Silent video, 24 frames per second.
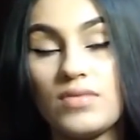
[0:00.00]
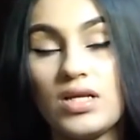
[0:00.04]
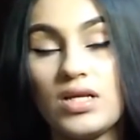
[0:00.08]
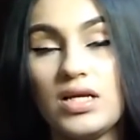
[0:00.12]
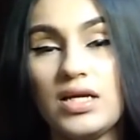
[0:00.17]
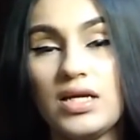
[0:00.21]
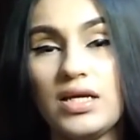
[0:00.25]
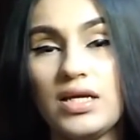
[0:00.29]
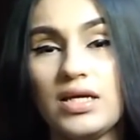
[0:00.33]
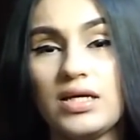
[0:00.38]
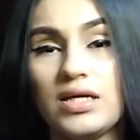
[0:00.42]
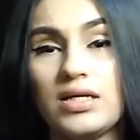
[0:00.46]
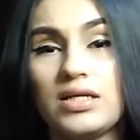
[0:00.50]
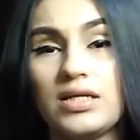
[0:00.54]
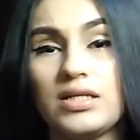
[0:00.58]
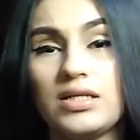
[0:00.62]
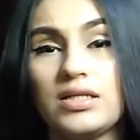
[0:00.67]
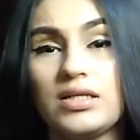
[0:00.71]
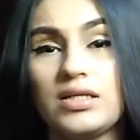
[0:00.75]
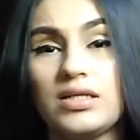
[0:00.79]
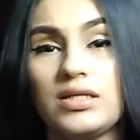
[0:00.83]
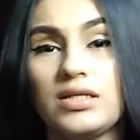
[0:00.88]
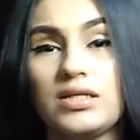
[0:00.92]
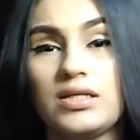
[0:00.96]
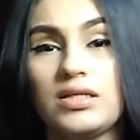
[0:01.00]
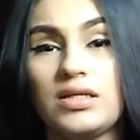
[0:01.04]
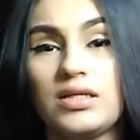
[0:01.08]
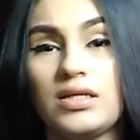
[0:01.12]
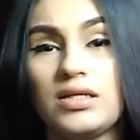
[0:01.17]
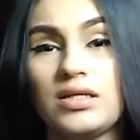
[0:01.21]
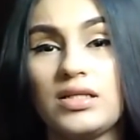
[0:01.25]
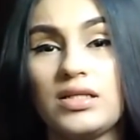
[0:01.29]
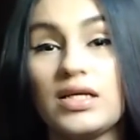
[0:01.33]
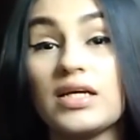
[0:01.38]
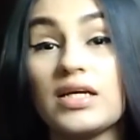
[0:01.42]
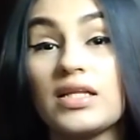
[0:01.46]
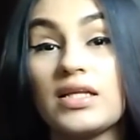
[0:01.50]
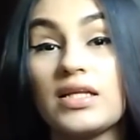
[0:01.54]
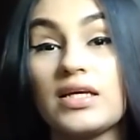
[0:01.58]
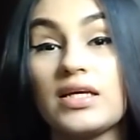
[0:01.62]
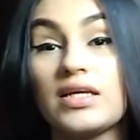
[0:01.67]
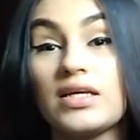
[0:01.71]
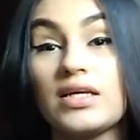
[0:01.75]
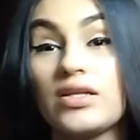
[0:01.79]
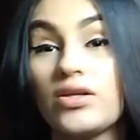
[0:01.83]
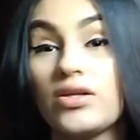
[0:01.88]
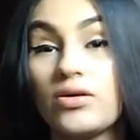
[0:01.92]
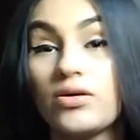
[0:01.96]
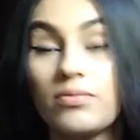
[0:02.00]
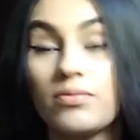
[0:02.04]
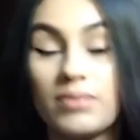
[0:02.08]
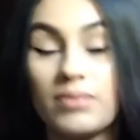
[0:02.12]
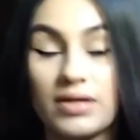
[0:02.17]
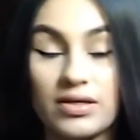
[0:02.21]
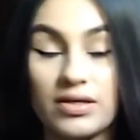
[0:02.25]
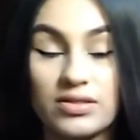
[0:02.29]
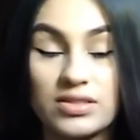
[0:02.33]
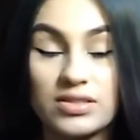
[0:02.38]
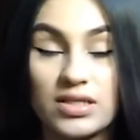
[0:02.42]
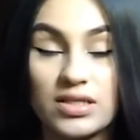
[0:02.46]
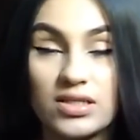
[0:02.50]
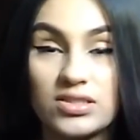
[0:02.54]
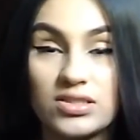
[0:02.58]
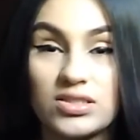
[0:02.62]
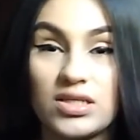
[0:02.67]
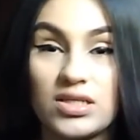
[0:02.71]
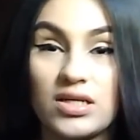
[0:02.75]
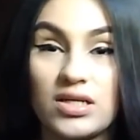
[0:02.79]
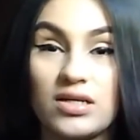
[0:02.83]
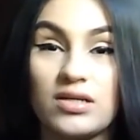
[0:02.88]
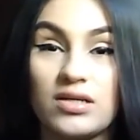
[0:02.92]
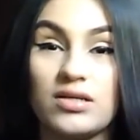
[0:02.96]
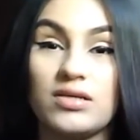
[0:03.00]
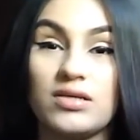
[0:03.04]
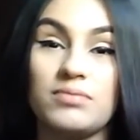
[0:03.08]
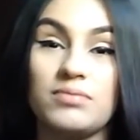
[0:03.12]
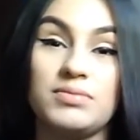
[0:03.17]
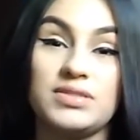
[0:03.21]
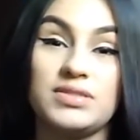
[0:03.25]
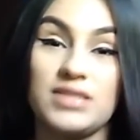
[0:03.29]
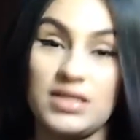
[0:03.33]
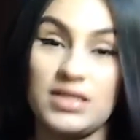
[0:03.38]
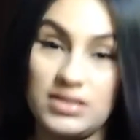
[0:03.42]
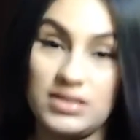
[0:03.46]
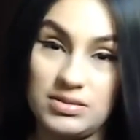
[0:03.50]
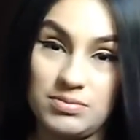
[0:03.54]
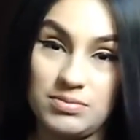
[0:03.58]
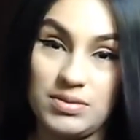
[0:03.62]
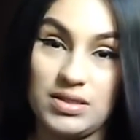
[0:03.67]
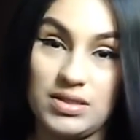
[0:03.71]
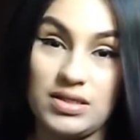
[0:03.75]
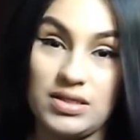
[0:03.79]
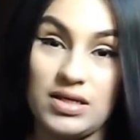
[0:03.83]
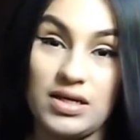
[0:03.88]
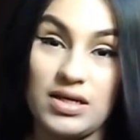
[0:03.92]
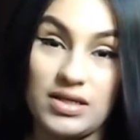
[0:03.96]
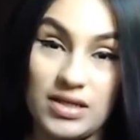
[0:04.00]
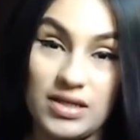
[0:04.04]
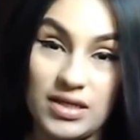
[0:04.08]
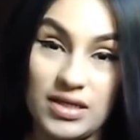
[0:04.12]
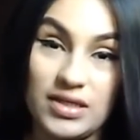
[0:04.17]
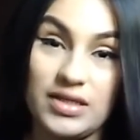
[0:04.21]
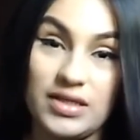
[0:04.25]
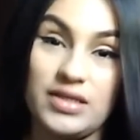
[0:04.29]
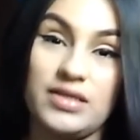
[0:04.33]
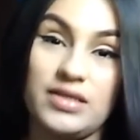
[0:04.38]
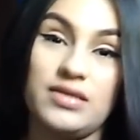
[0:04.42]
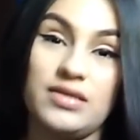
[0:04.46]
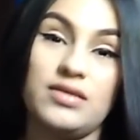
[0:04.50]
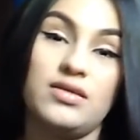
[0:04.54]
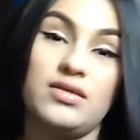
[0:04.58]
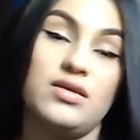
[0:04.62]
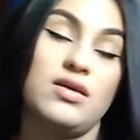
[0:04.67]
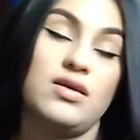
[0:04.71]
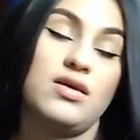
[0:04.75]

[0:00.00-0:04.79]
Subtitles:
and luckily nobody else got shot besides me. I got hit.